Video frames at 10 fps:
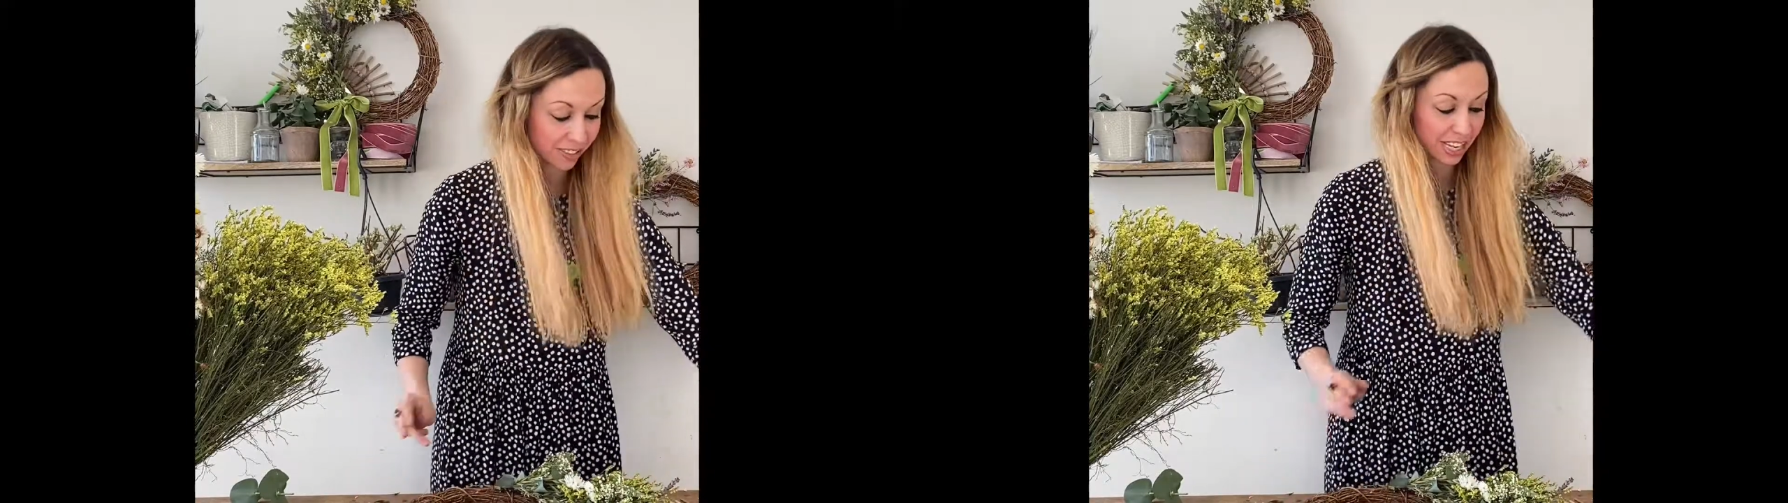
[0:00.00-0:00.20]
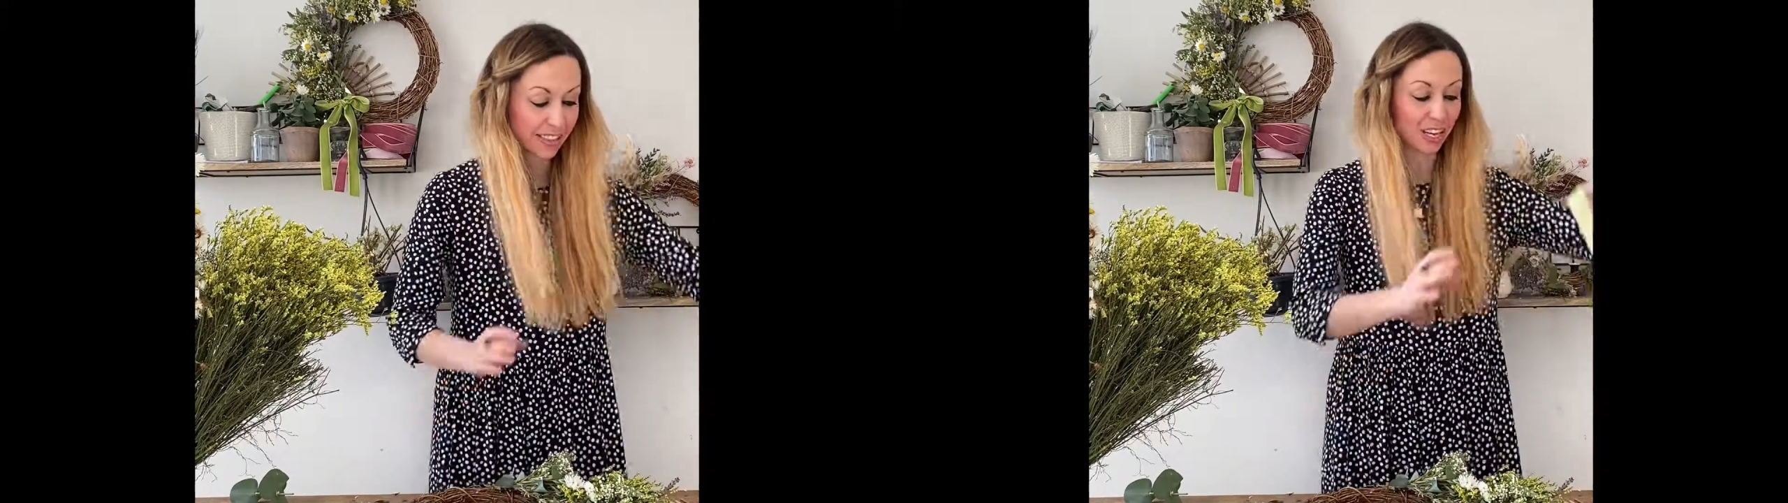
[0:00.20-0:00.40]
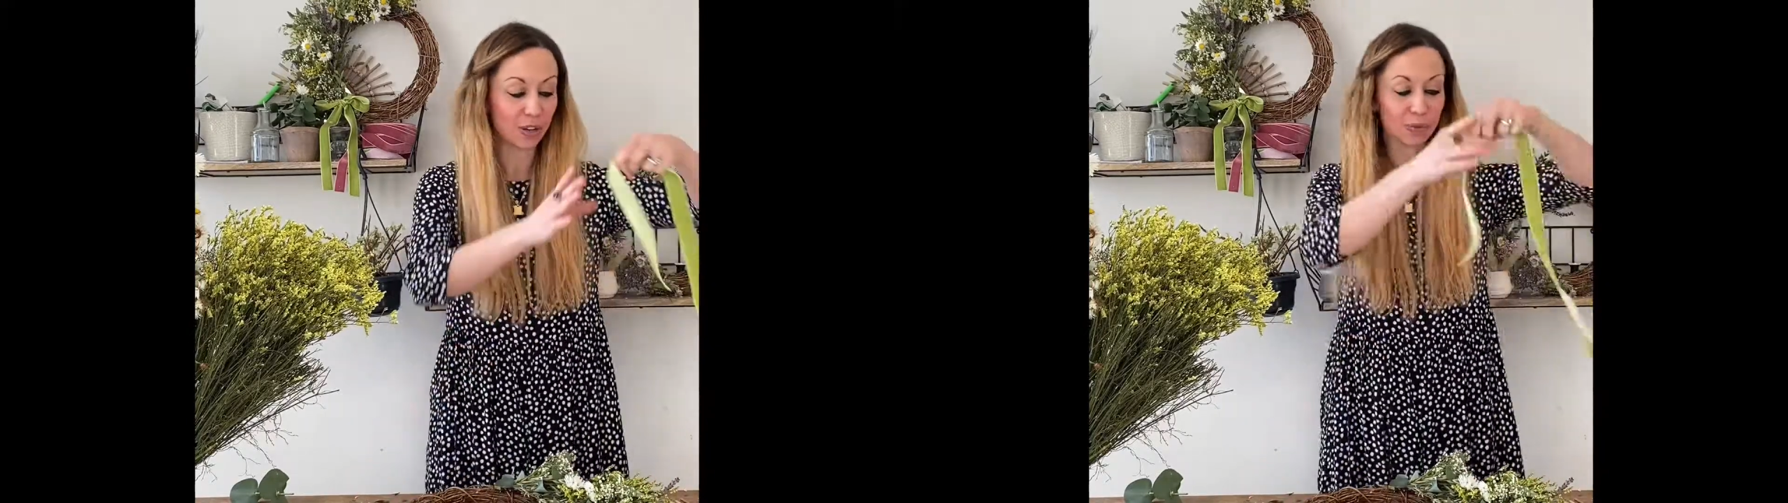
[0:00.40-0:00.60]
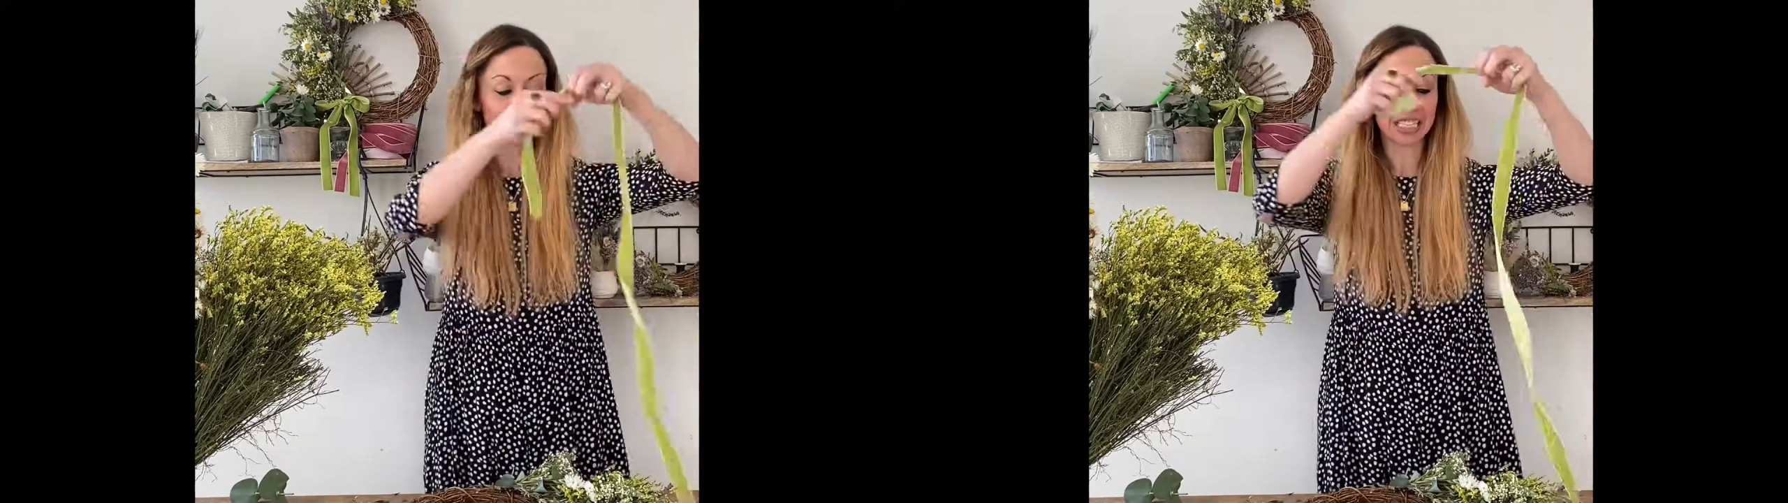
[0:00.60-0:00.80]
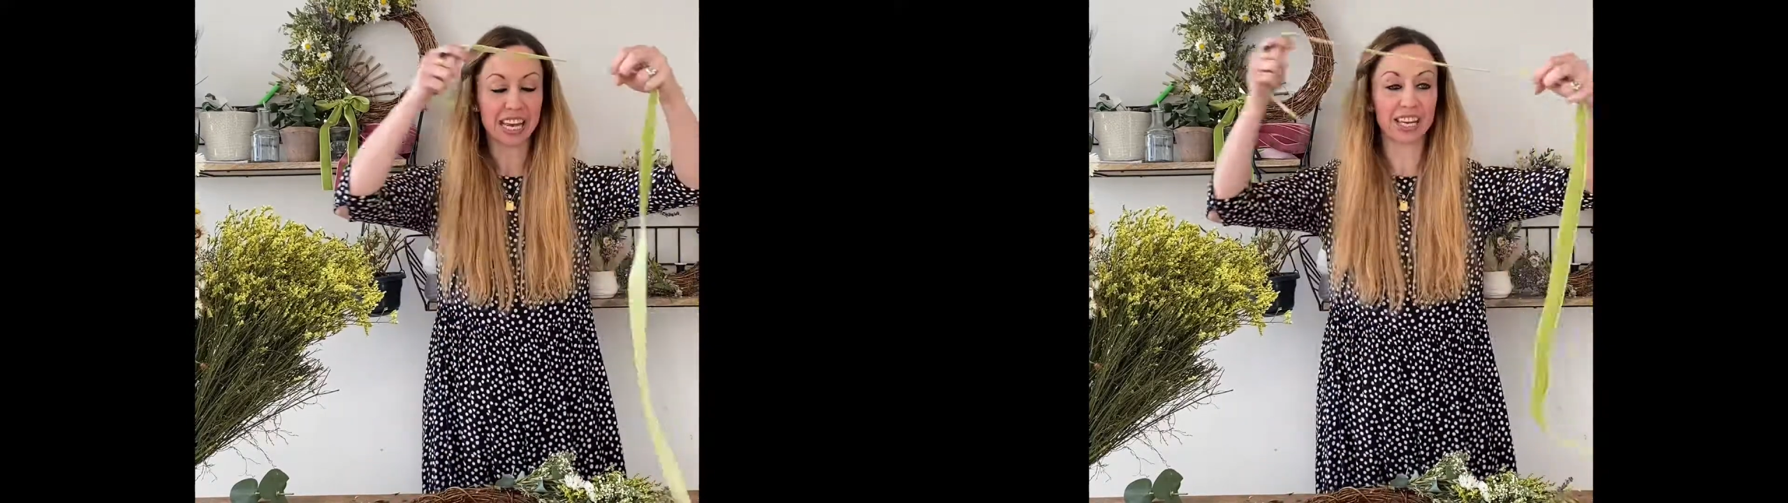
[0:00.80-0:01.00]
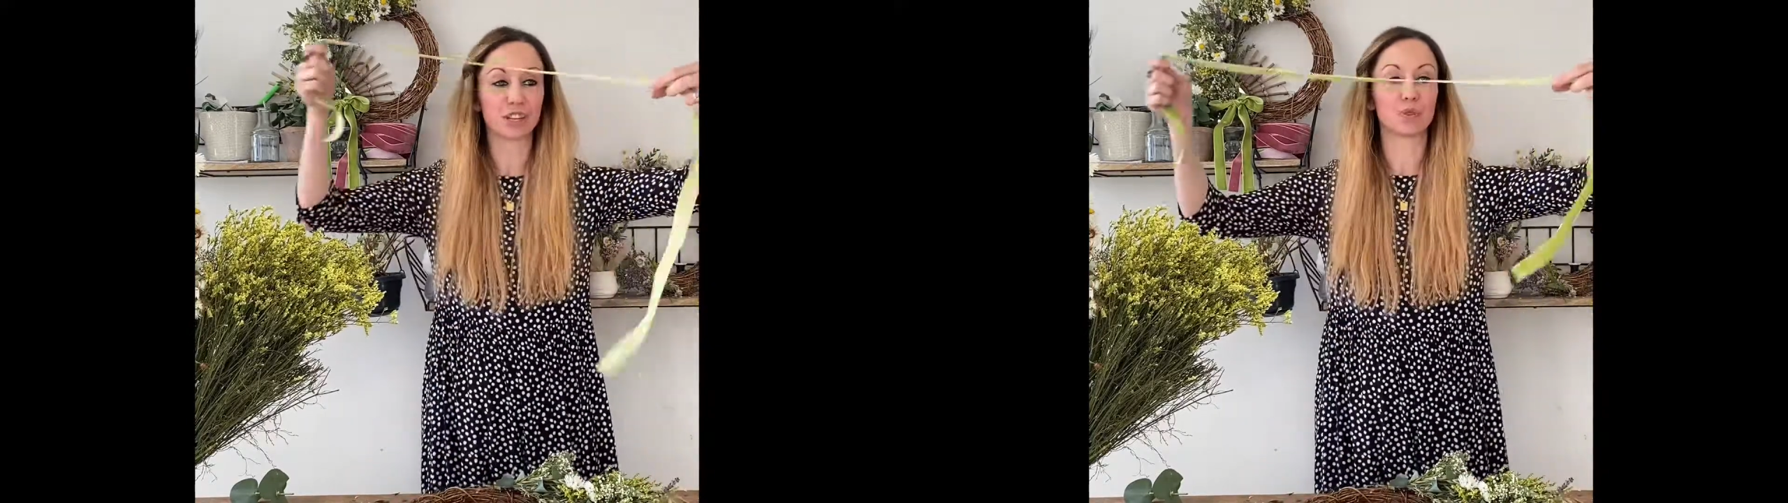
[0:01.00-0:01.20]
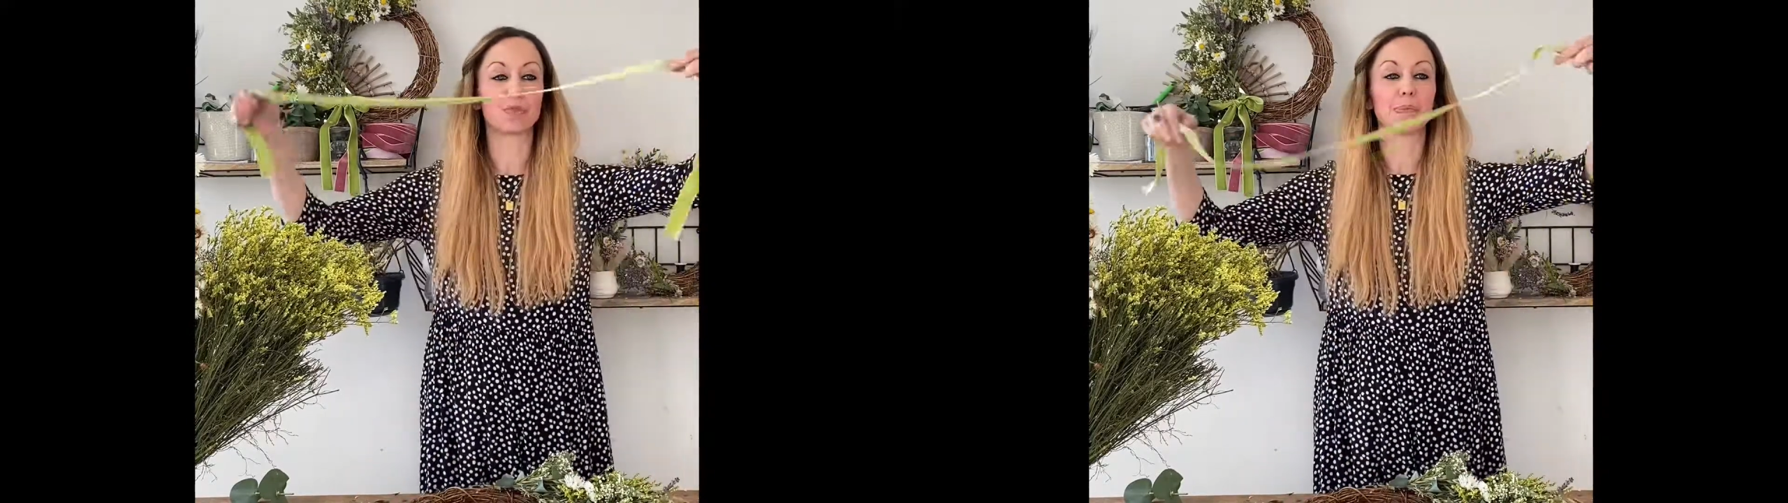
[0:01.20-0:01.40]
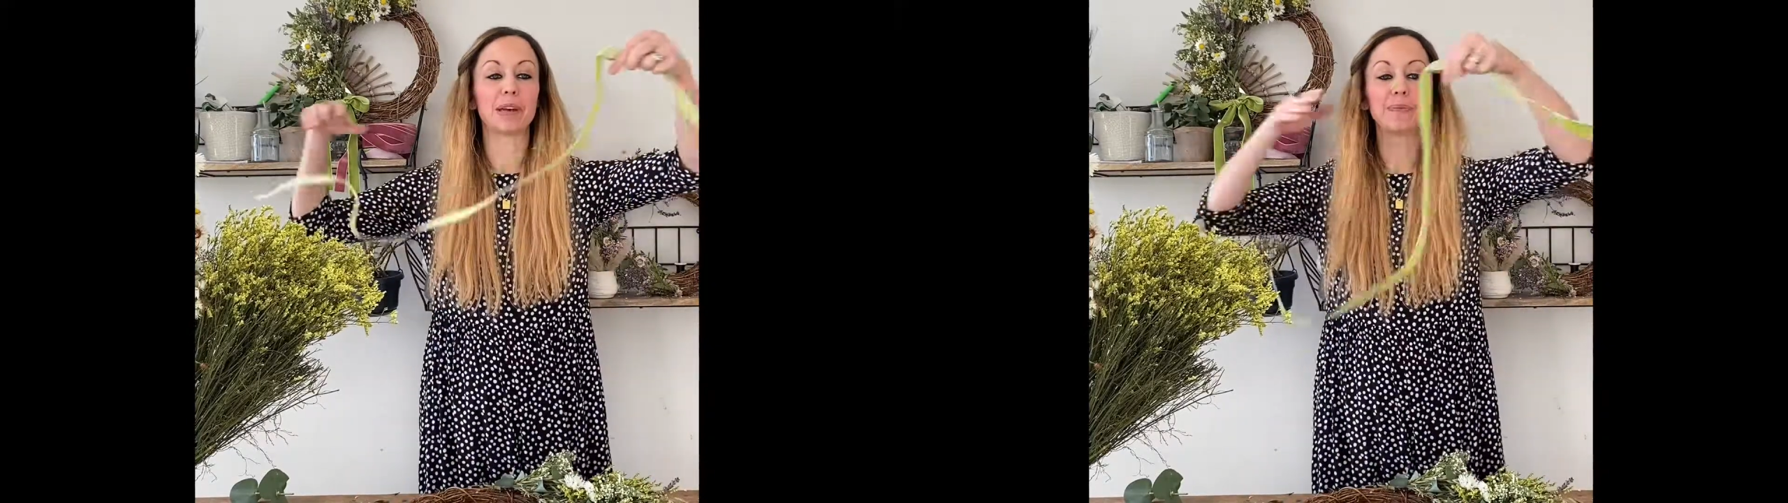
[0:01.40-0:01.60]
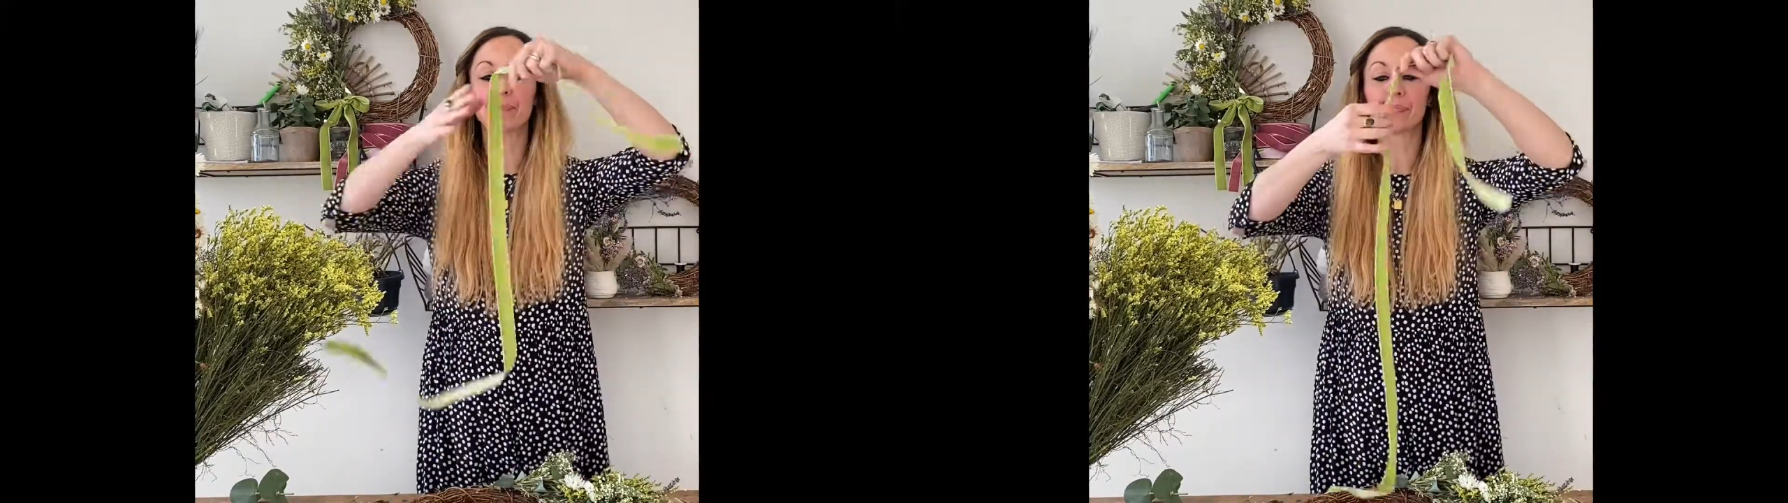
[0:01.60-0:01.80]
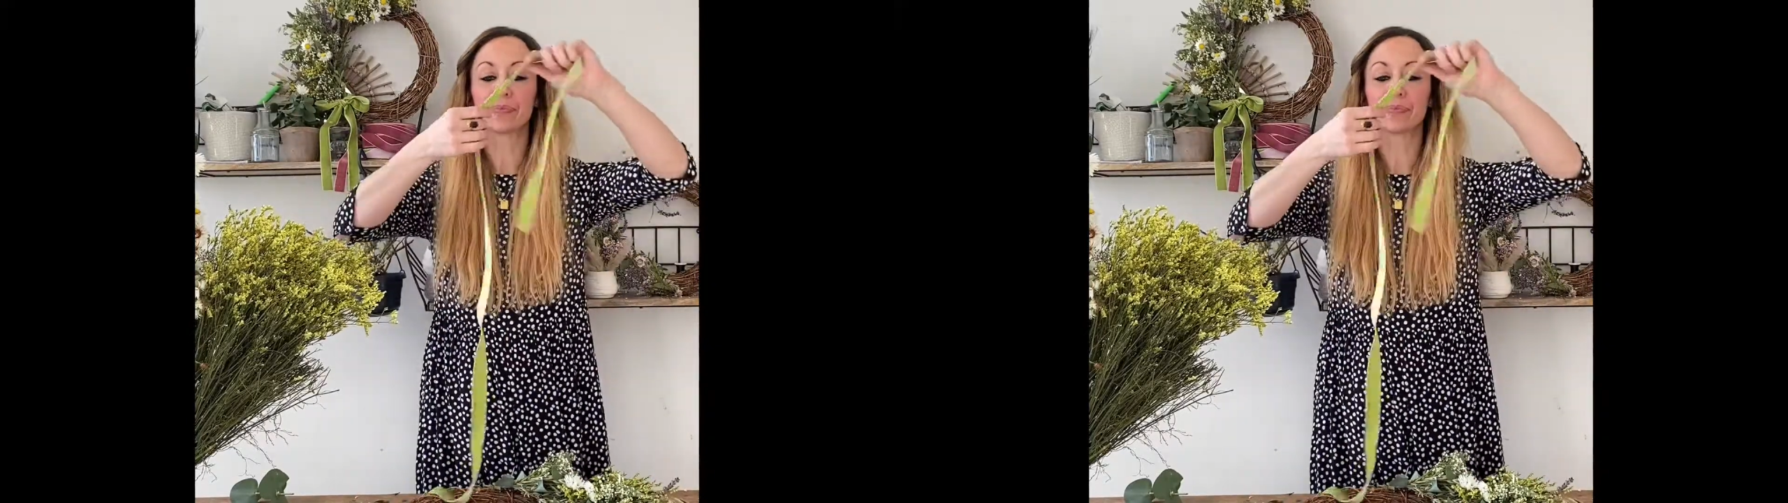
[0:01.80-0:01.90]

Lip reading: and then you want to take your ribbon,